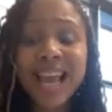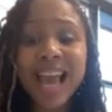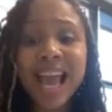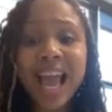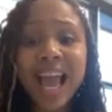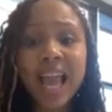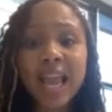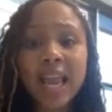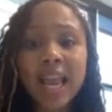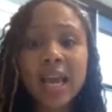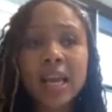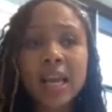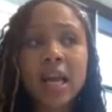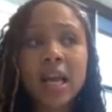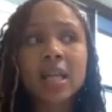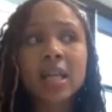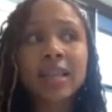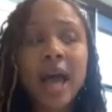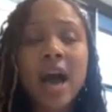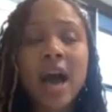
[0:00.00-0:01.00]
and
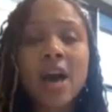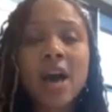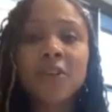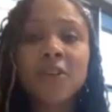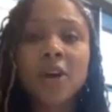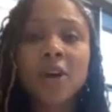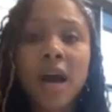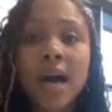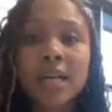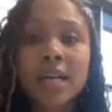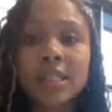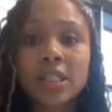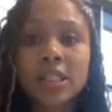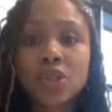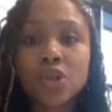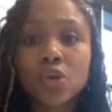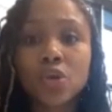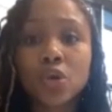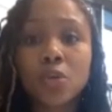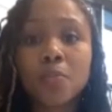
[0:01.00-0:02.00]
allow for
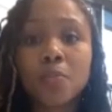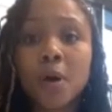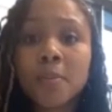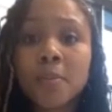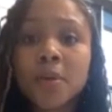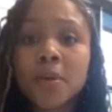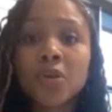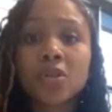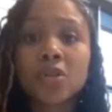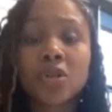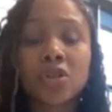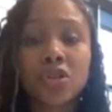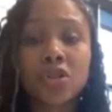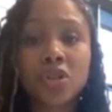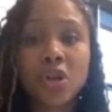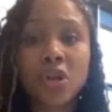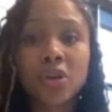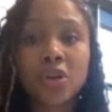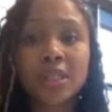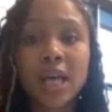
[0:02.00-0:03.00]
us to bubble those
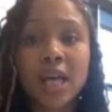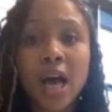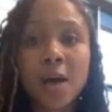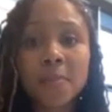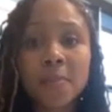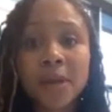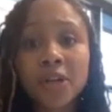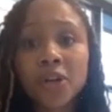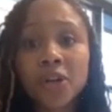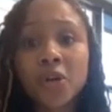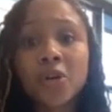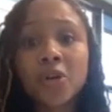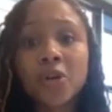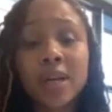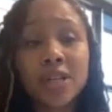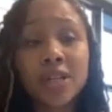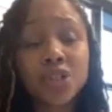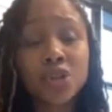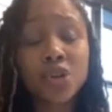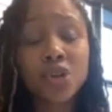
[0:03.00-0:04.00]
concerns up and
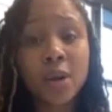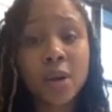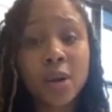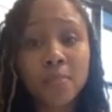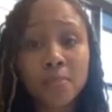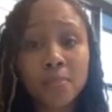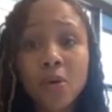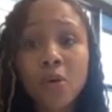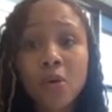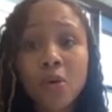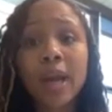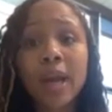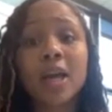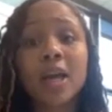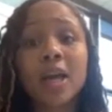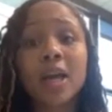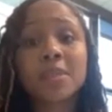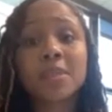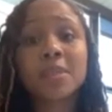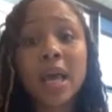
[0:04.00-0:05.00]
to create
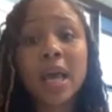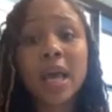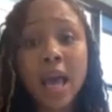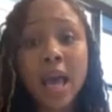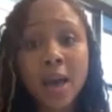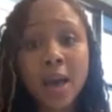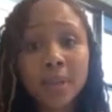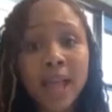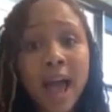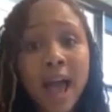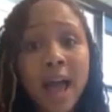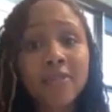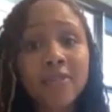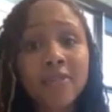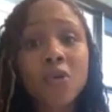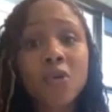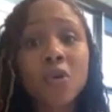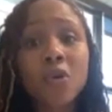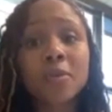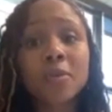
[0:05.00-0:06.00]
programs and
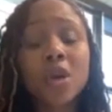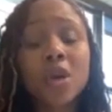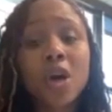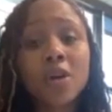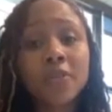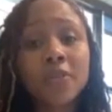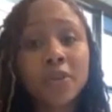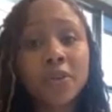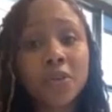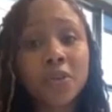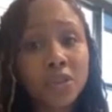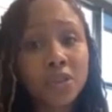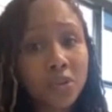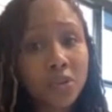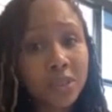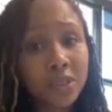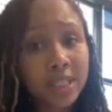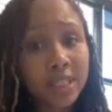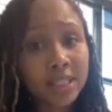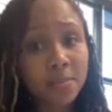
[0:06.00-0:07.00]
platforms for those
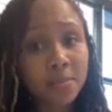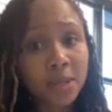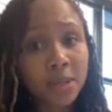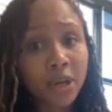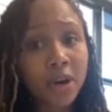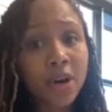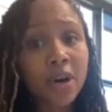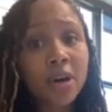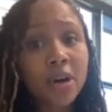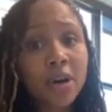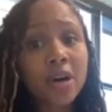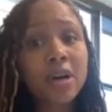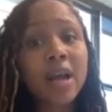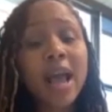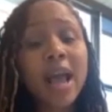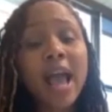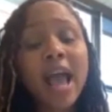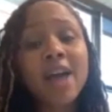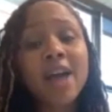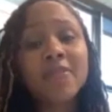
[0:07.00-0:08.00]
associates to be heard
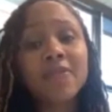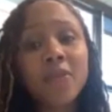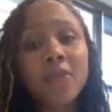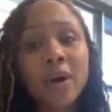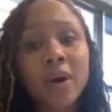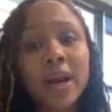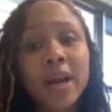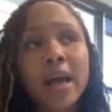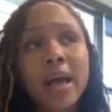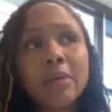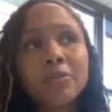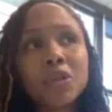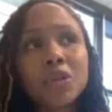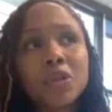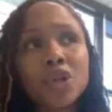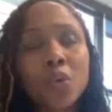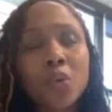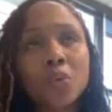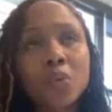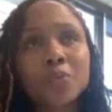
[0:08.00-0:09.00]
and for,
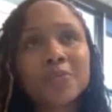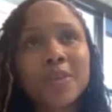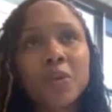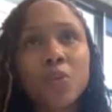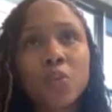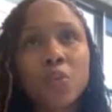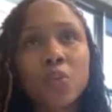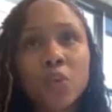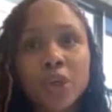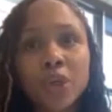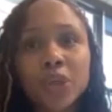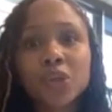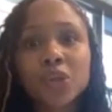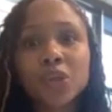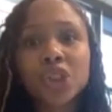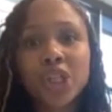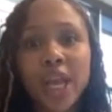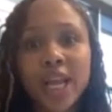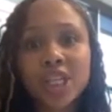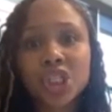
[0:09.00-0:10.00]
you know, real
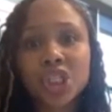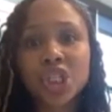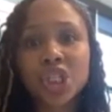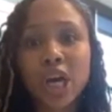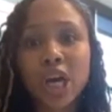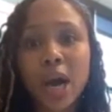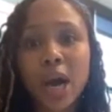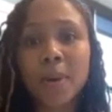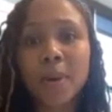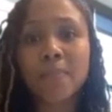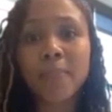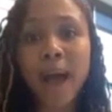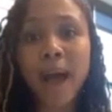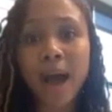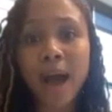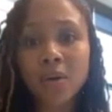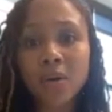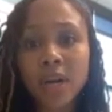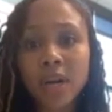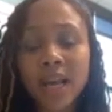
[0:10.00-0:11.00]
change to come
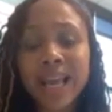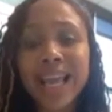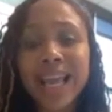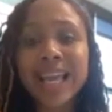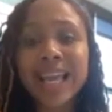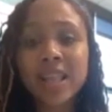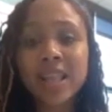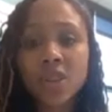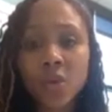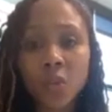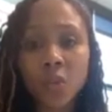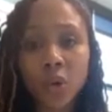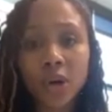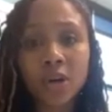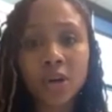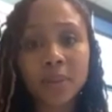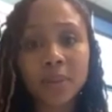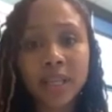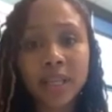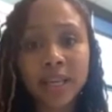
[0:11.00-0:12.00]
about in the
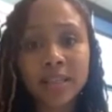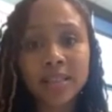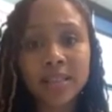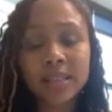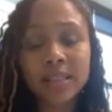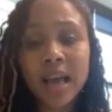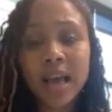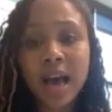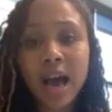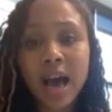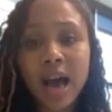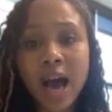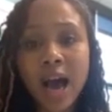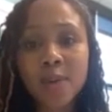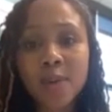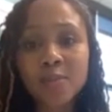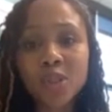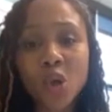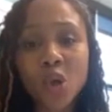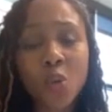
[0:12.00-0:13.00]
workplace.
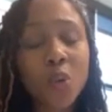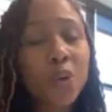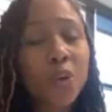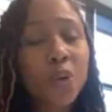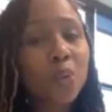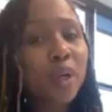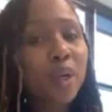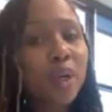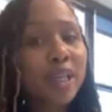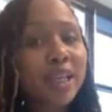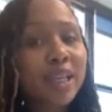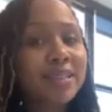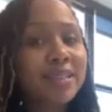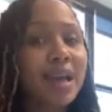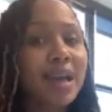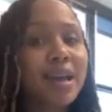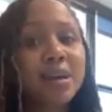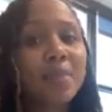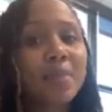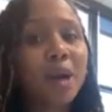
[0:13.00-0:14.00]
So we're really
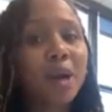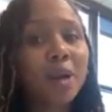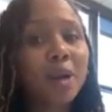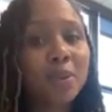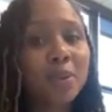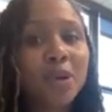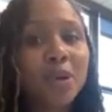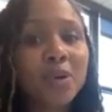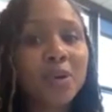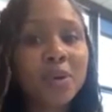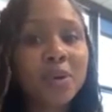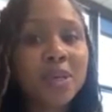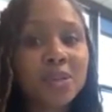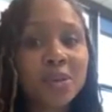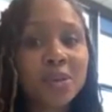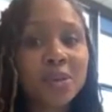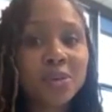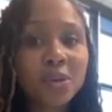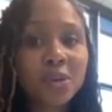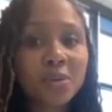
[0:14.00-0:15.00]
excited about our employee
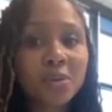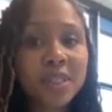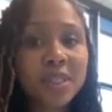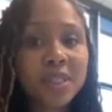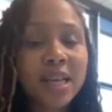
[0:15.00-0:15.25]
resource groups.